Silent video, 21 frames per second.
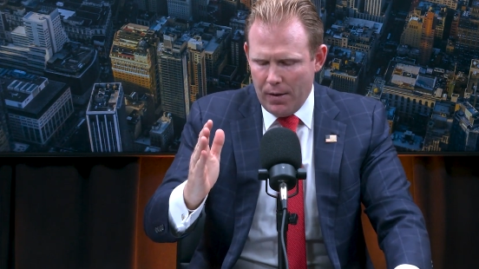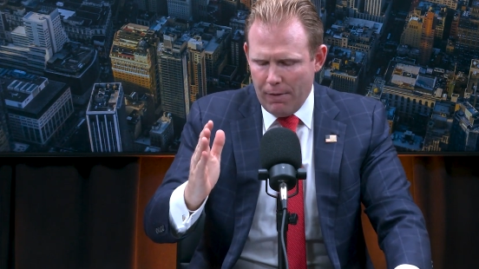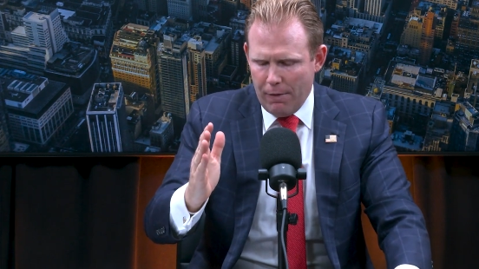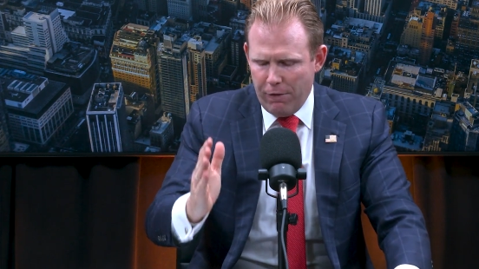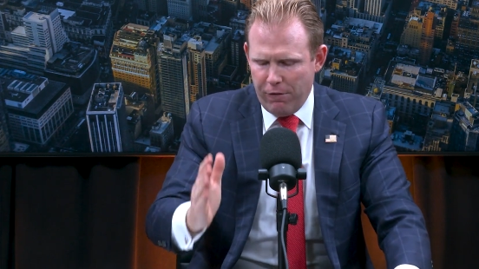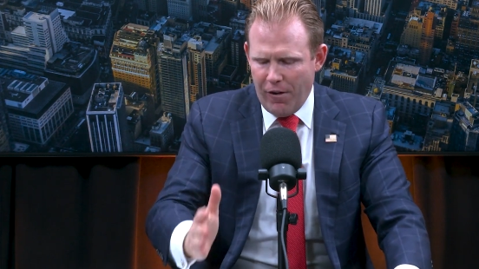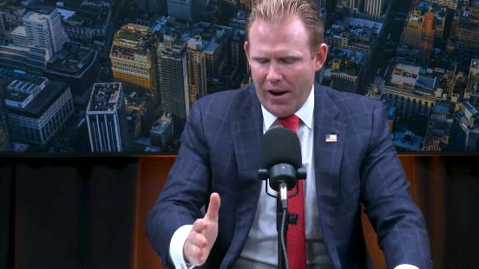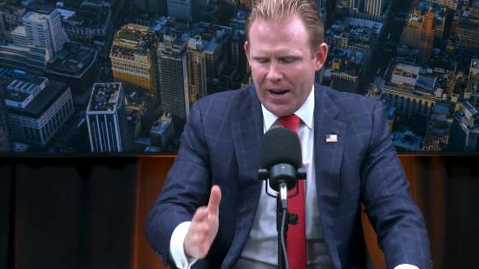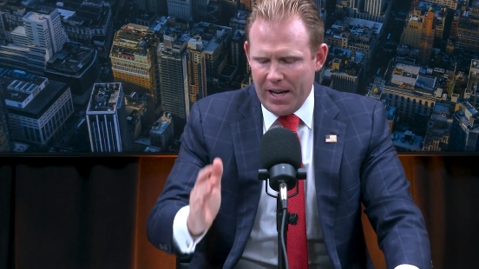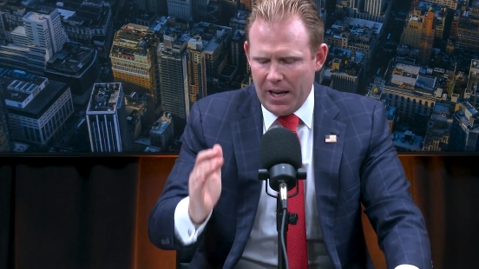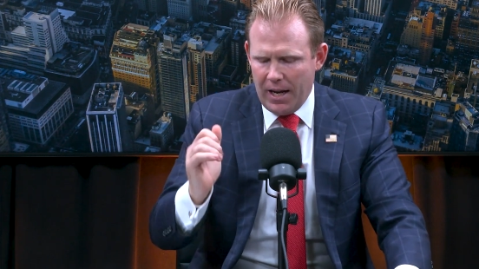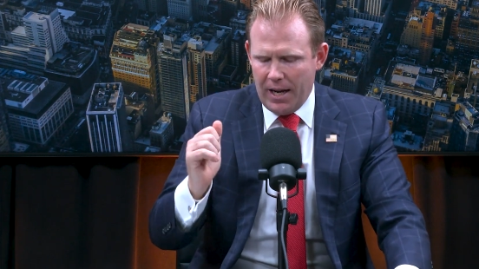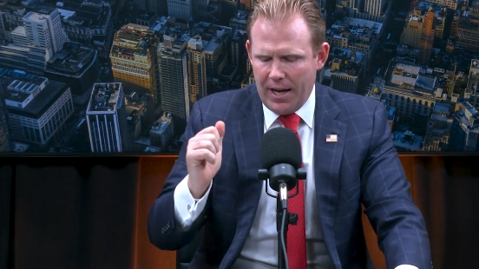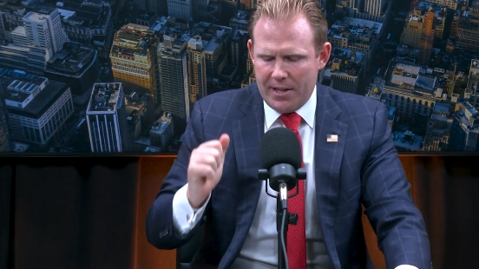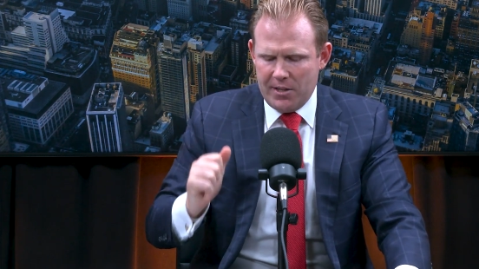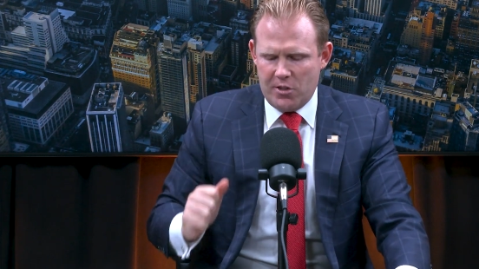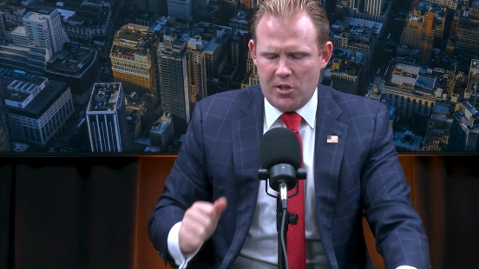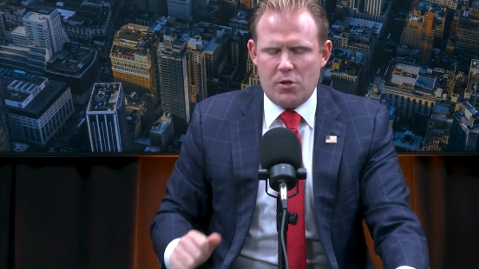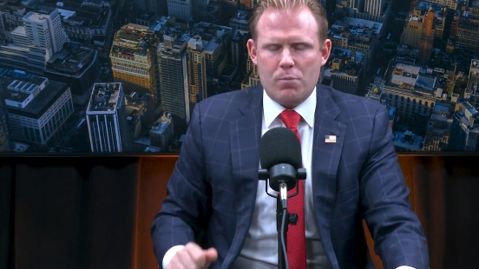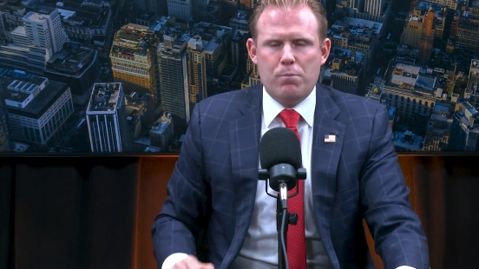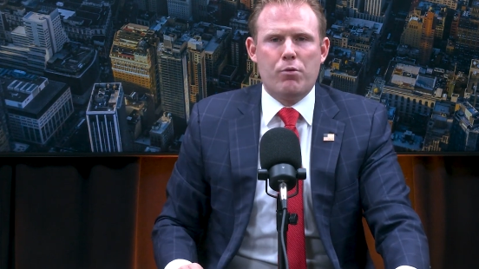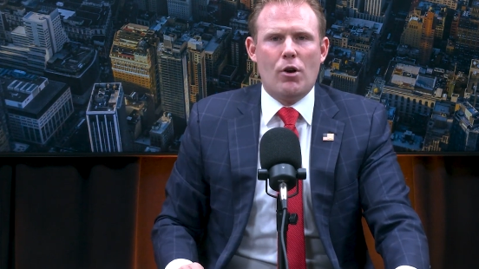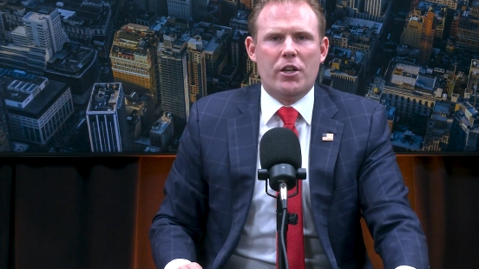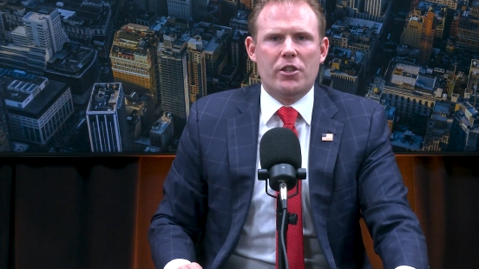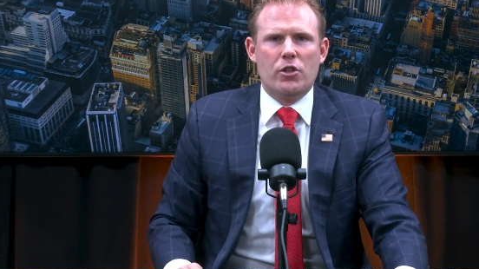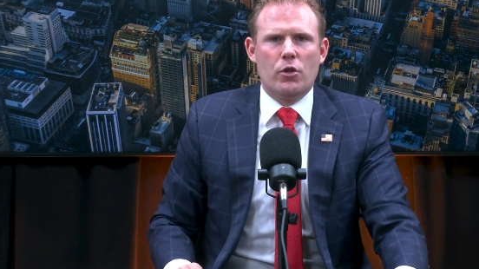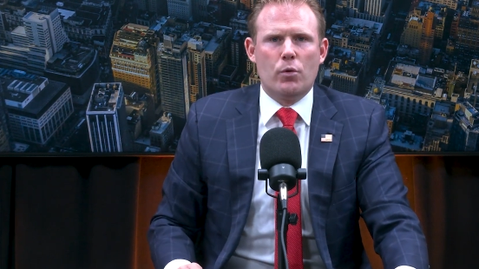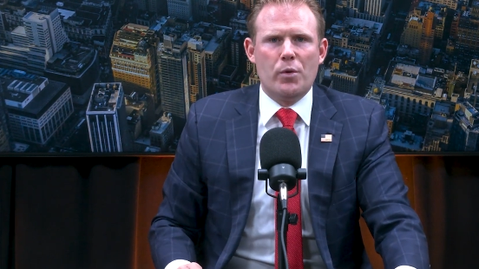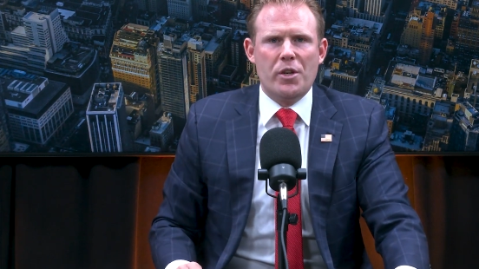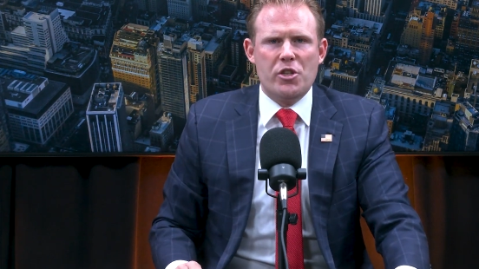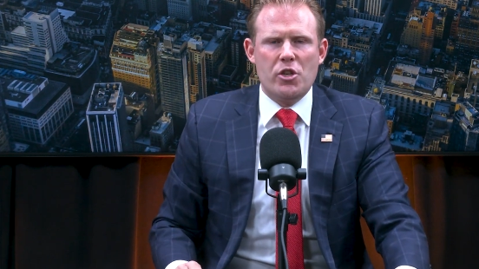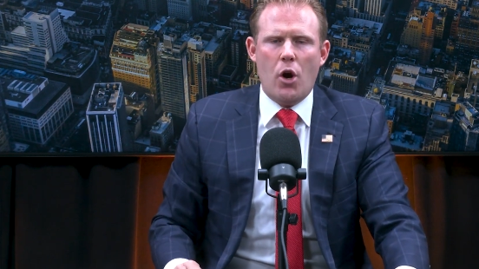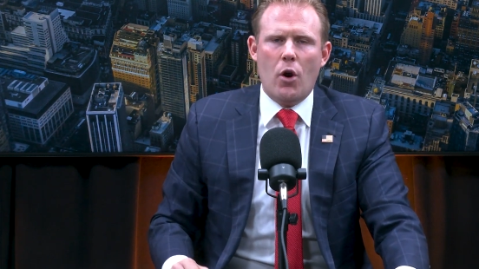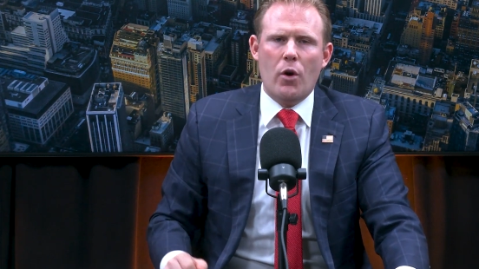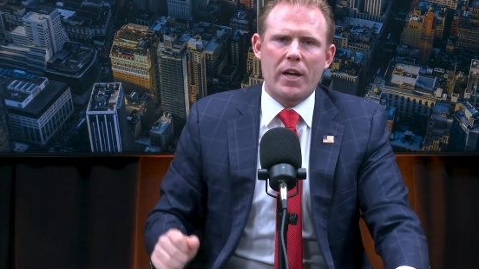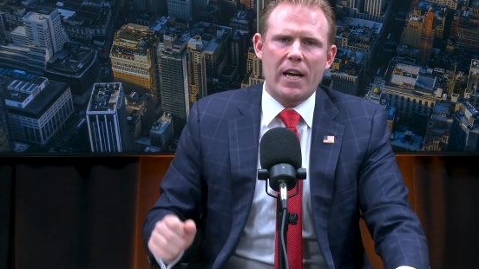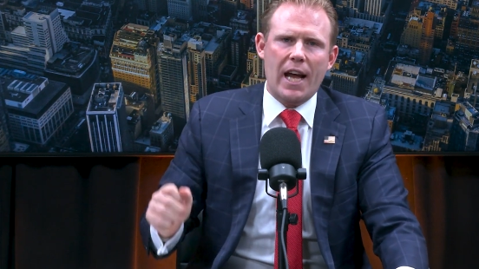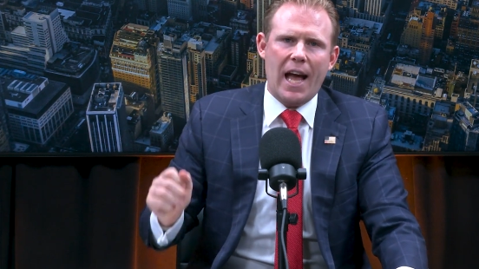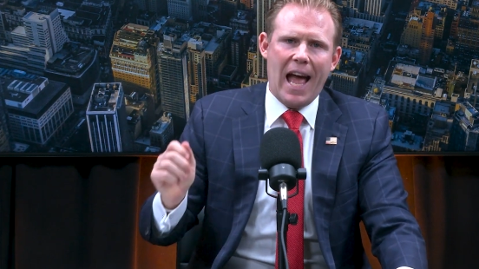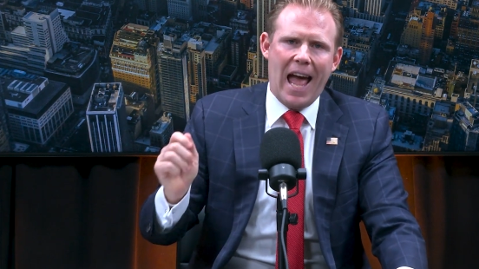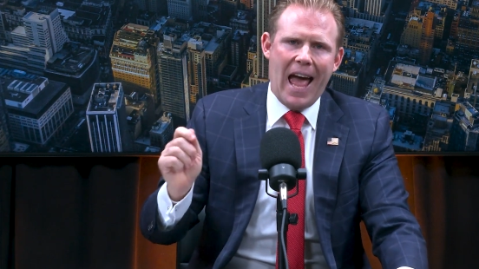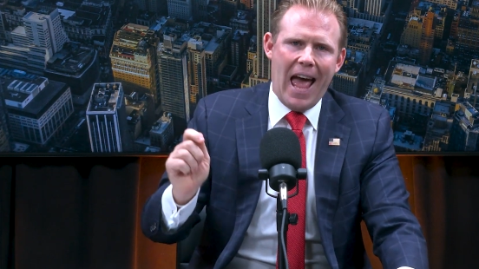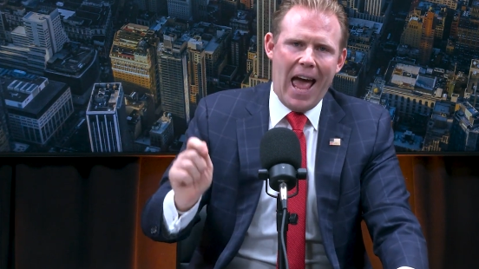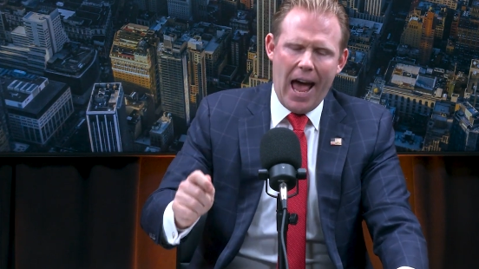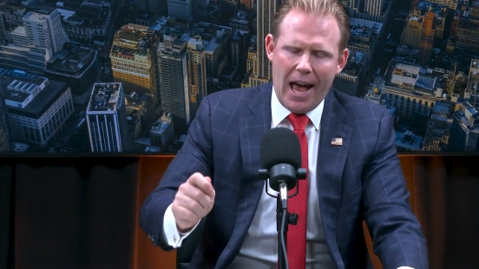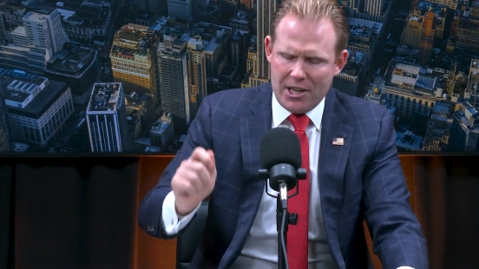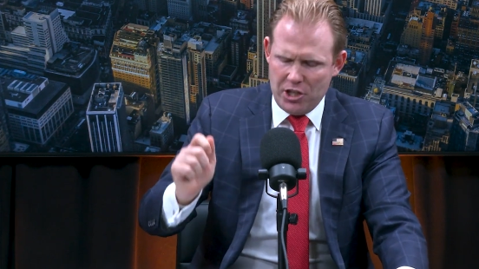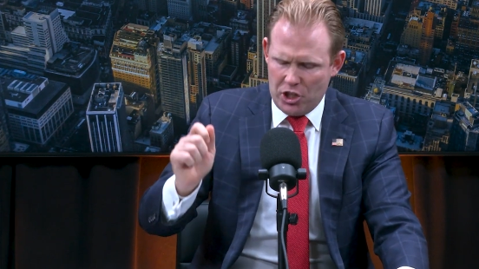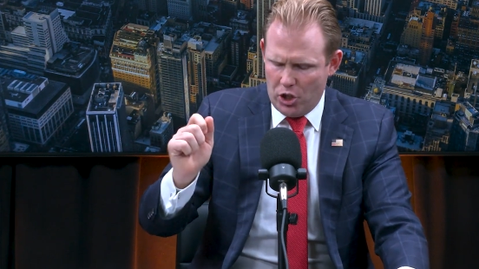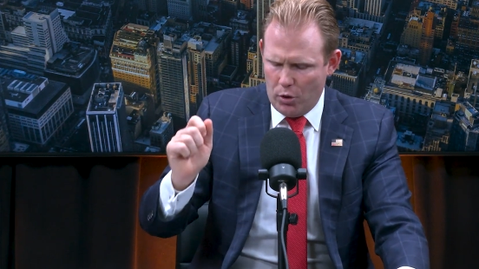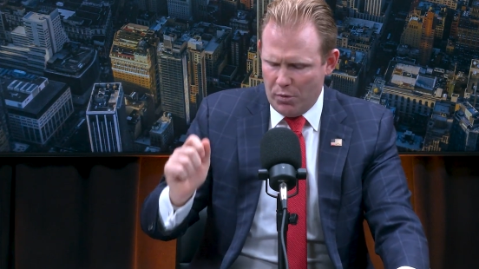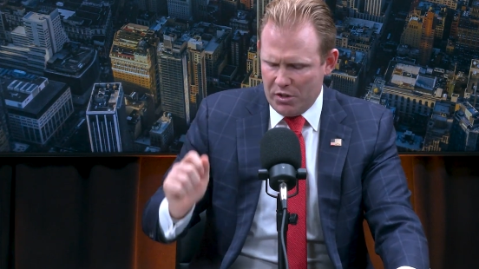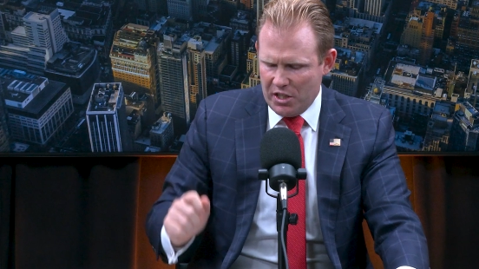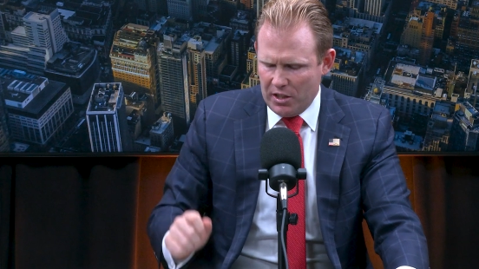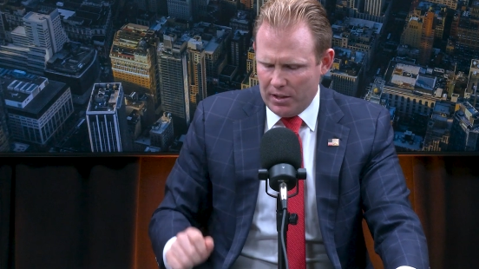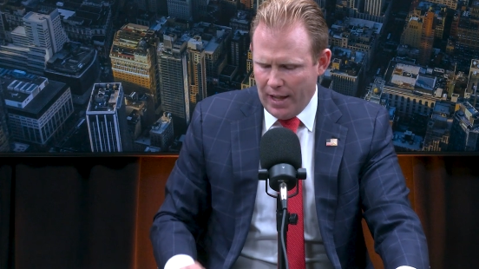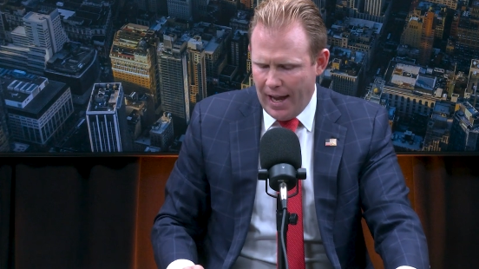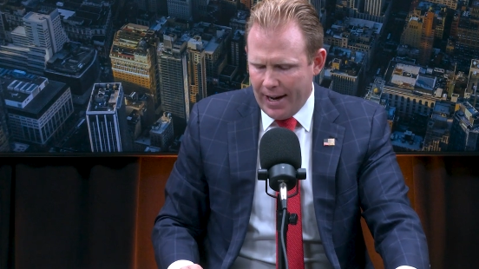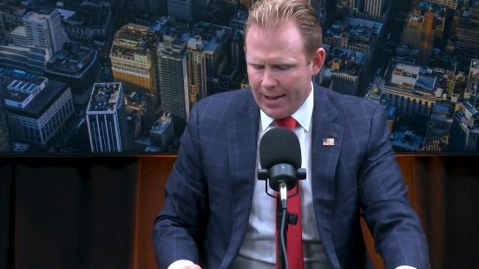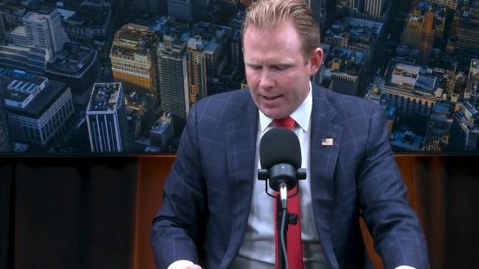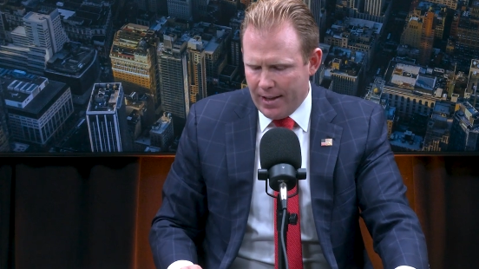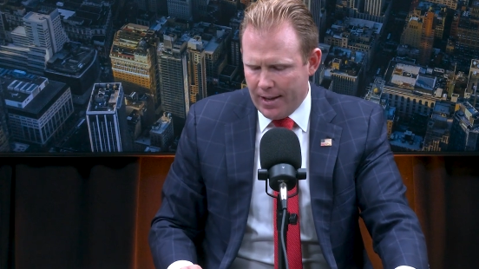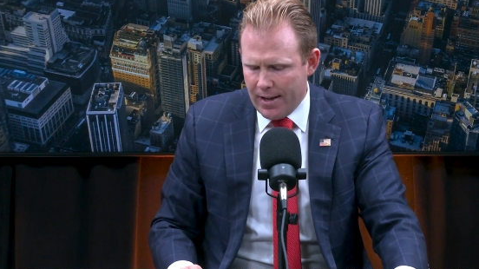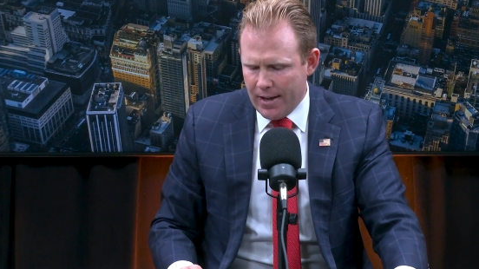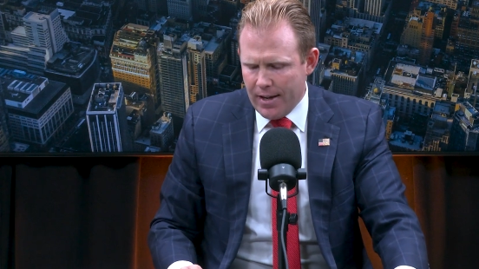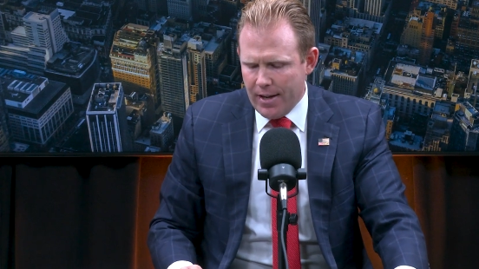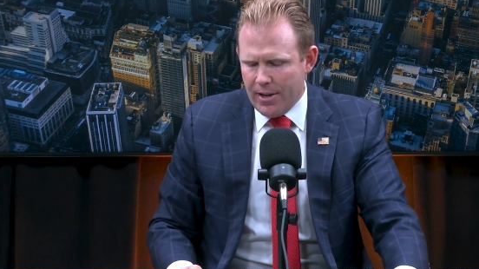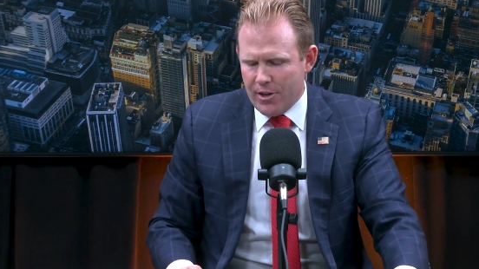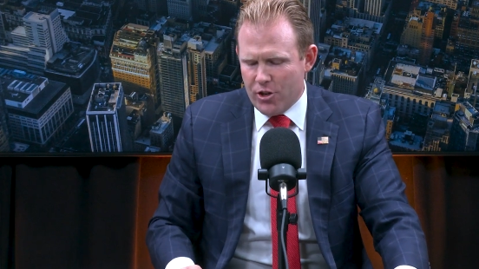fighting against this Bruckner rezoning, as she was elected,